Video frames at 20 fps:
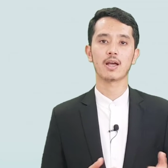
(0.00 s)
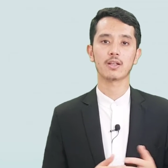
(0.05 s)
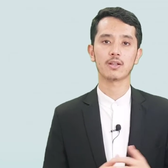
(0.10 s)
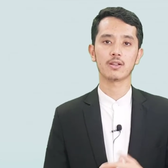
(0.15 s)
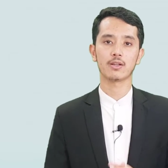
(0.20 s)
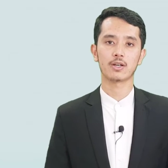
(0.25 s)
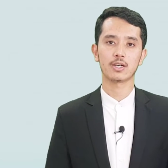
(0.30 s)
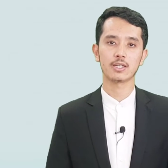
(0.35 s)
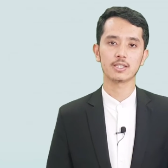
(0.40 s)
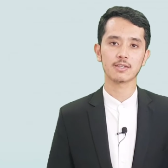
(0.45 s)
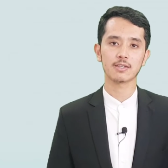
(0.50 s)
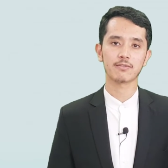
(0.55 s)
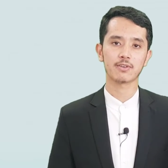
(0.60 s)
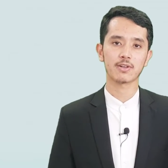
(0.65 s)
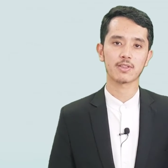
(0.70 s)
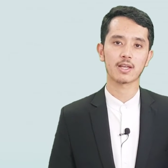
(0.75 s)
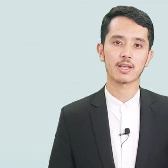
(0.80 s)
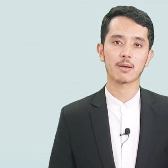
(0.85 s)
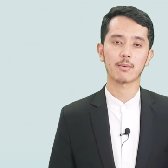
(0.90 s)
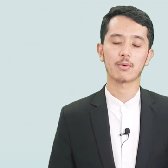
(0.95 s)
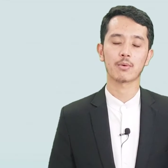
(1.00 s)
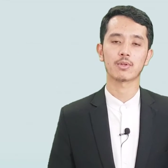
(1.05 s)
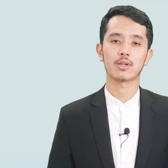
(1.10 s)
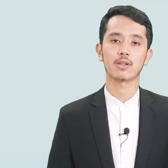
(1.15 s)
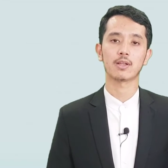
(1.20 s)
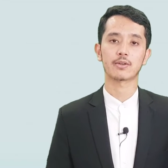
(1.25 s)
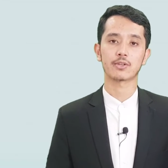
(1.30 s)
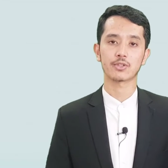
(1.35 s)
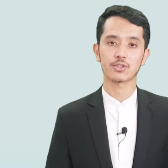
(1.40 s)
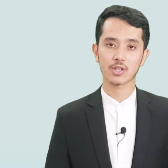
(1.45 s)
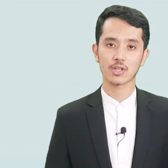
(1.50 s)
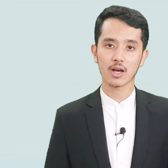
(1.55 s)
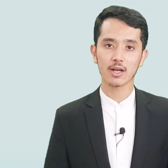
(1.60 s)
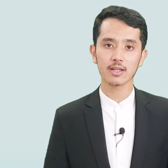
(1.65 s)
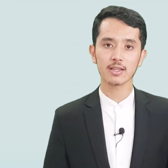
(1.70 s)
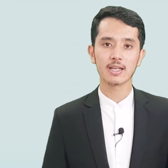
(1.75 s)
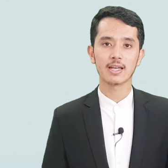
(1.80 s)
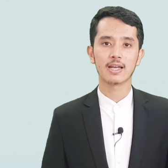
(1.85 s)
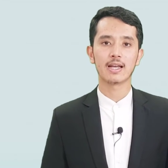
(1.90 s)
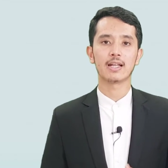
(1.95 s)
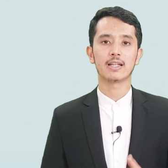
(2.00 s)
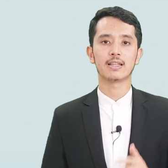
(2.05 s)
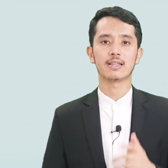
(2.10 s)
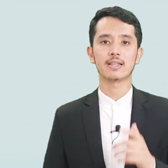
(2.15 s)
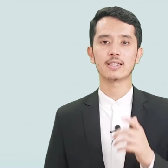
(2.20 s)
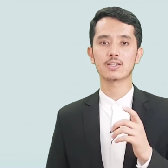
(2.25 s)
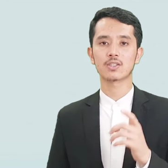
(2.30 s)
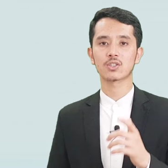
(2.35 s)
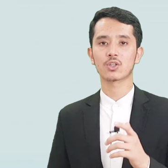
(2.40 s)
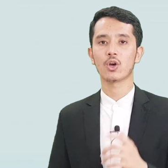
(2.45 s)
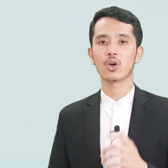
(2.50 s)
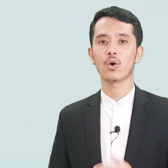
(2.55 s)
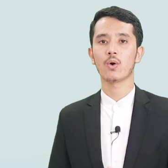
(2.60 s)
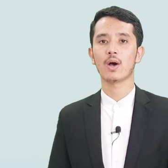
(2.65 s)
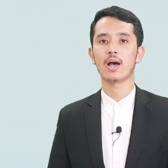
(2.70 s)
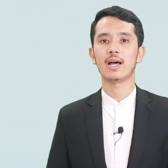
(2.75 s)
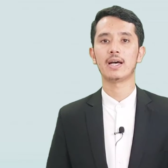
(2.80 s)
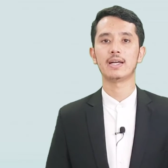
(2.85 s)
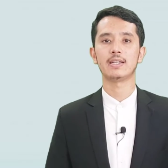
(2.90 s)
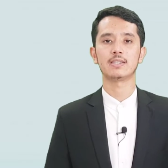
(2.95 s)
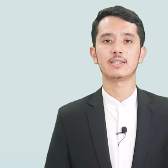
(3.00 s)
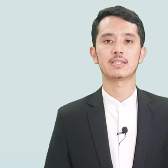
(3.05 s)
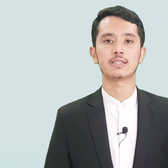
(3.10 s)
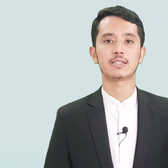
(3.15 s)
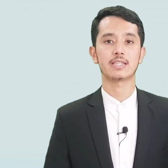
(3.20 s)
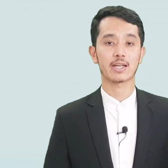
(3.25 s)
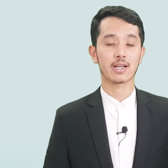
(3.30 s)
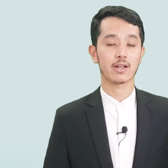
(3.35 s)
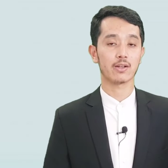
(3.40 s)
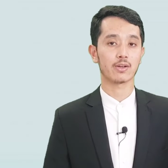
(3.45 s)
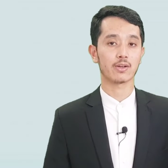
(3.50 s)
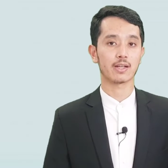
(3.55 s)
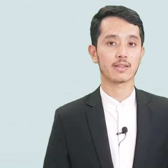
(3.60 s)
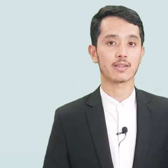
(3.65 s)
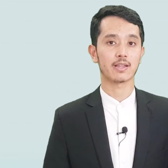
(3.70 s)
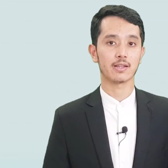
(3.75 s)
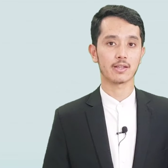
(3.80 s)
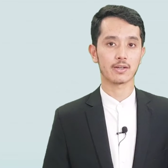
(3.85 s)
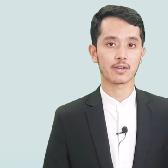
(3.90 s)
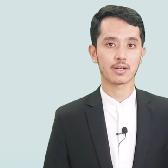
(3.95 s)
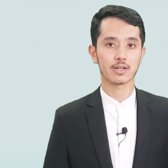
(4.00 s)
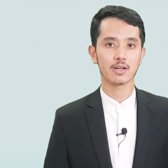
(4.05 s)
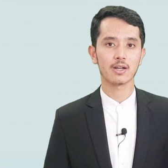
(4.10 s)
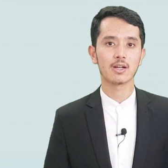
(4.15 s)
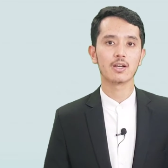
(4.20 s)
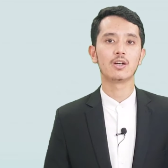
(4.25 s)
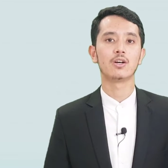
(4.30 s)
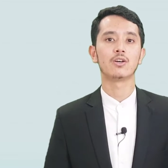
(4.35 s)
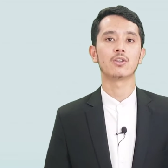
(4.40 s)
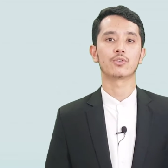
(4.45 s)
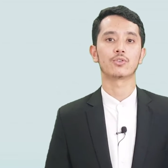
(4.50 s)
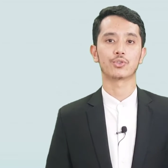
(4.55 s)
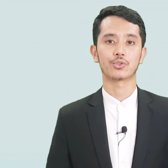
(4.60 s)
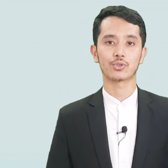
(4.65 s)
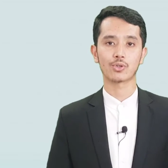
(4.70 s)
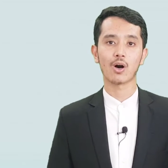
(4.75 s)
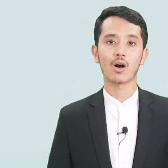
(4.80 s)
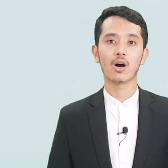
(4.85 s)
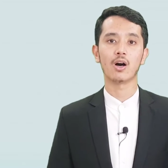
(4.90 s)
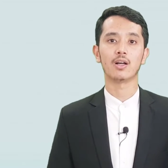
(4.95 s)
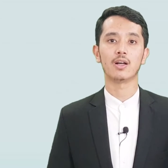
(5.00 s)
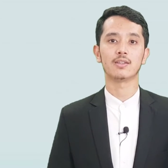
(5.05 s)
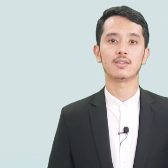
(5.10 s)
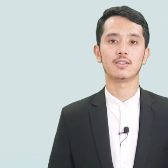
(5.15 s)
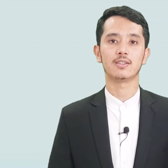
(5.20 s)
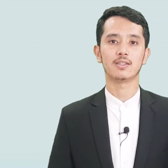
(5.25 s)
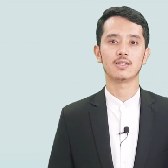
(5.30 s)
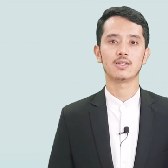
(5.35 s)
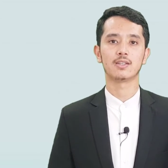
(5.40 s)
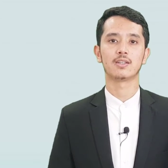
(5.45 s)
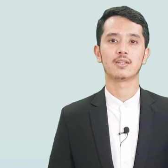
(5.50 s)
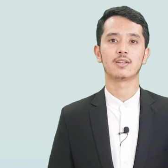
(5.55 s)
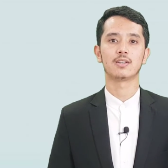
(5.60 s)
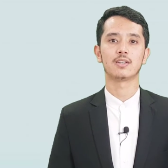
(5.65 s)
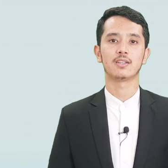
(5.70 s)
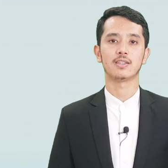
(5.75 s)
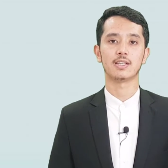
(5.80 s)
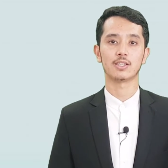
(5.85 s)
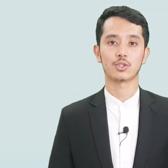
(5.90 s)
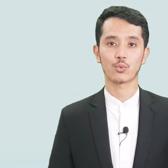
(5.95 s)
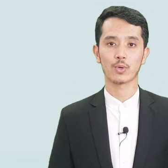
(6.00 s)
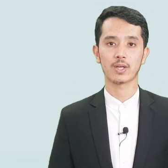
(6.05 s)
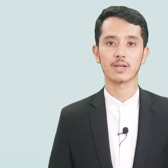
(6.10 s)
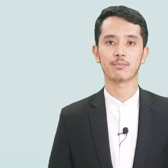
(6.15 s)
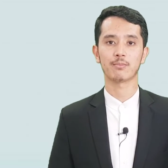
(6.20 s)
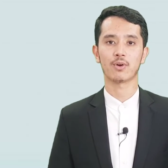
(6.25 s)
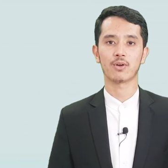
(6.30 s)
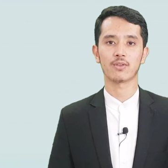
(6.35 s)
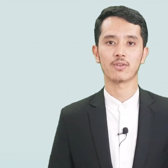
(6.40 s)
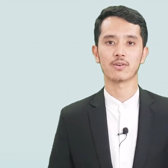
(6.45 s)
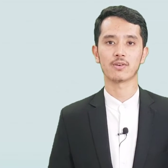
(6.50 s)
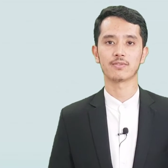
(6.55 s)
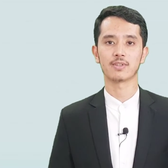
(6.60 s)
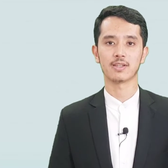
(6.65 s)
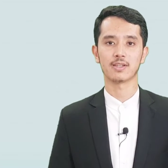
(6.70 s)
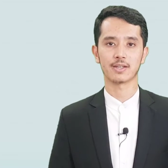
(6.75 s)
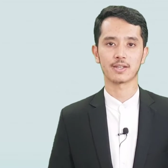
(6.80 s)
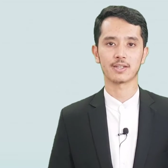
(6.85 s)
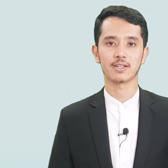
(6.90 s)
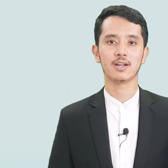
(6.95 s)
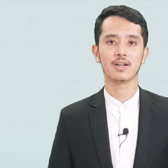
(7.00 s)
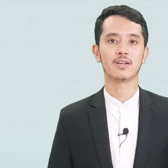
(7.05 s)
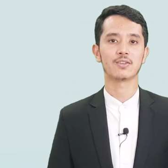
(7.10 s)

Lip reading: you learned everything about the letter Saad. Let's go and take a look at the letter Dhaad, the twin brother of the letter